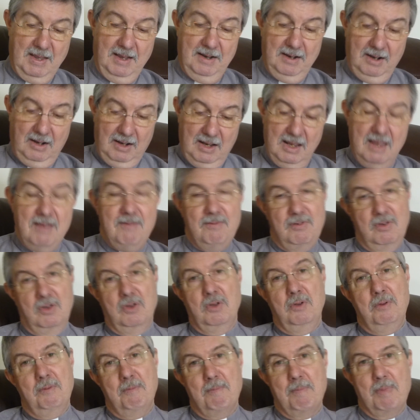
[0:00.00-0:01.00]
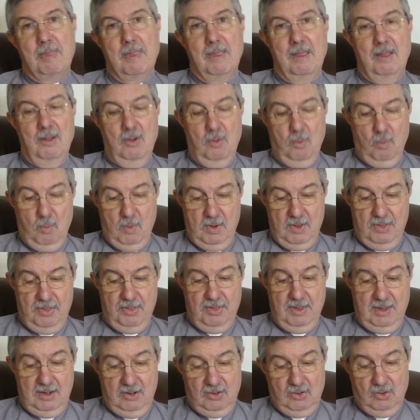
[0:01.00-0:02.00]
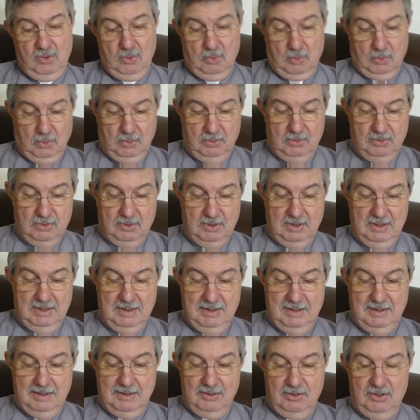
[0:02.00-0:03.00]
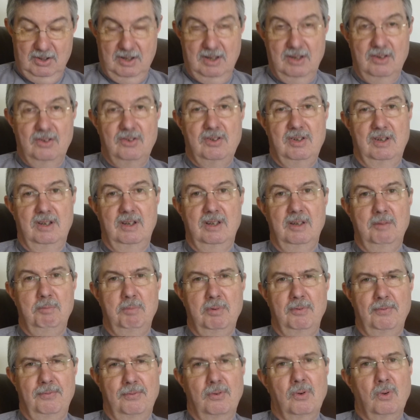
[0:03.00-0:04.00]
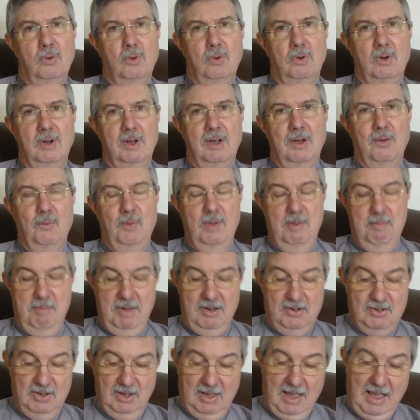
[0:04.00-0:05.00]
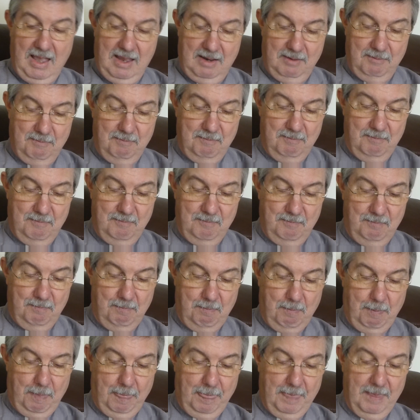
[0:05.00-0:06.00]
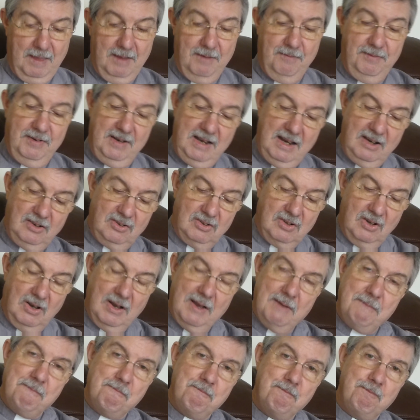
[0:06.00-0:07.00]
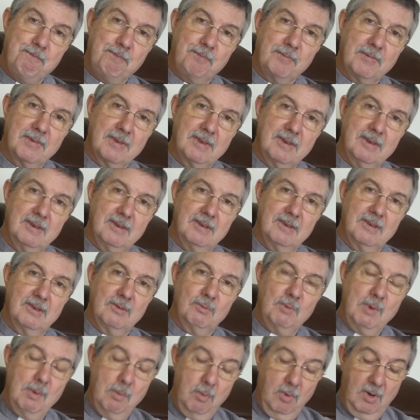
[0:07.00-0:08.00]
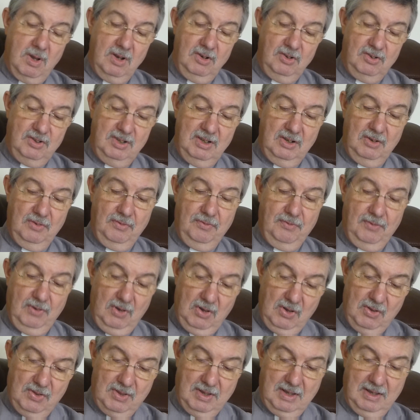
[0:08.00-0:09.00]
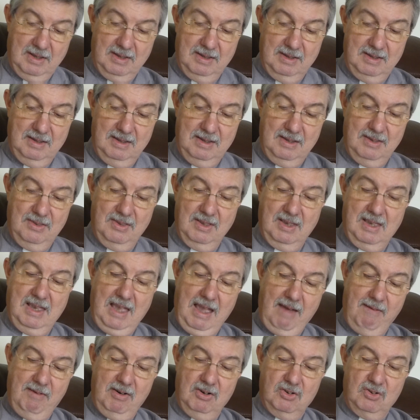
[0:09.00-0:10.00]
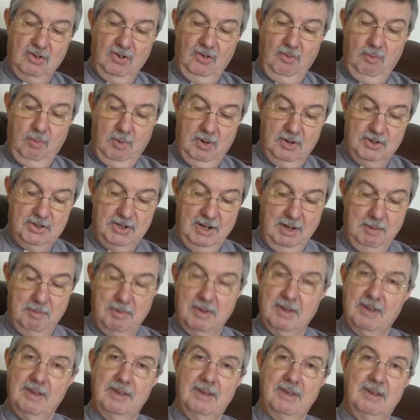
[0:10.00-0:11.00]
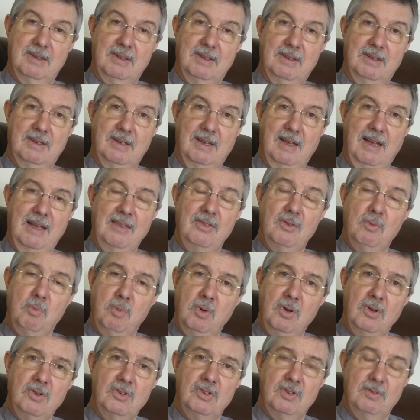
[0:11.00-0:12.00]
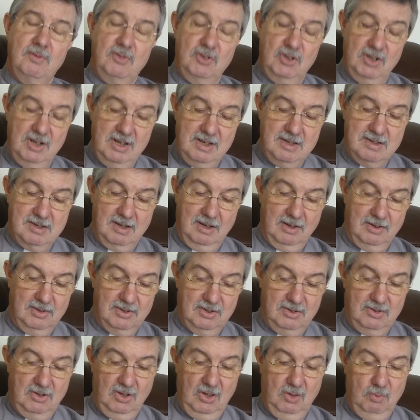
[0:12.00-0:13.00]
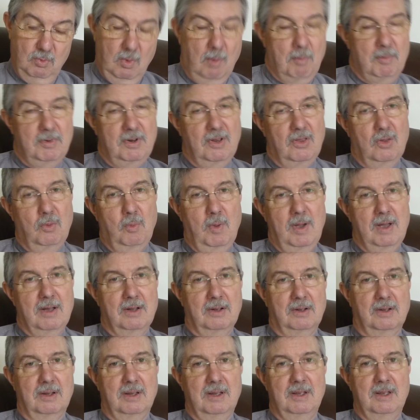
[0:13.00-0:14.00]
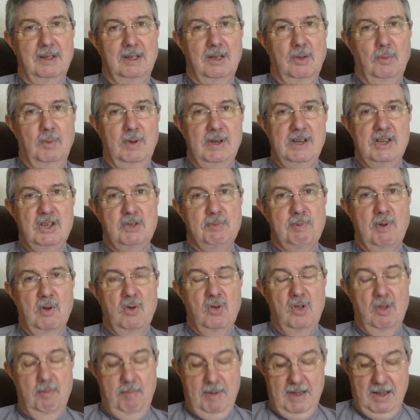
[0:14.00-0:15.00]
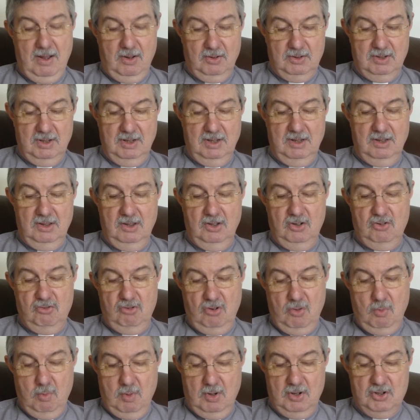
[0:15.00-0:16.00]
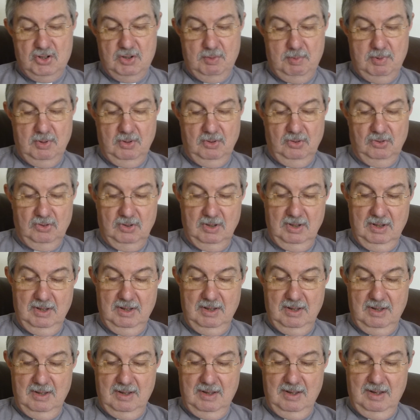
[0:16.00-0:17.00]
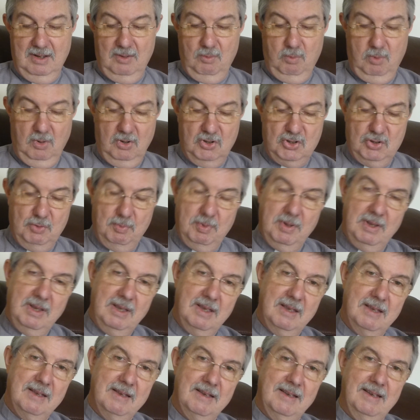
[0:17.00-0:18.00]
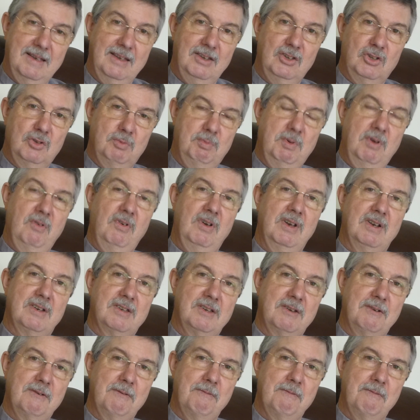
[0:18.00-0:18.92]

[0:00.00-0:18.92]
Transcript: And I'll leave you with these thoughts to consider before we meet again. For next time, we will consider further the character of worship and the words of Jesus to the woman at the well when he spoke about the true worshippers and worshipping in spirit